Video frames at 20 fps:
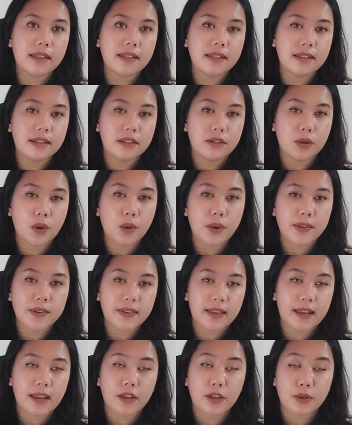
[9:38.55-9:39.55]
This is a
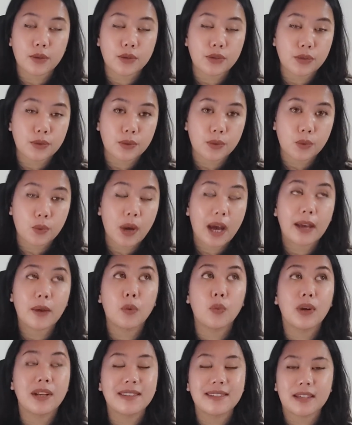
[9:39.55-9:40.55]
Taurus that
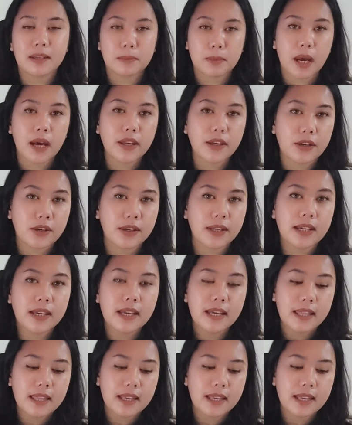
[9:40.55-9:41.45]
I once admired.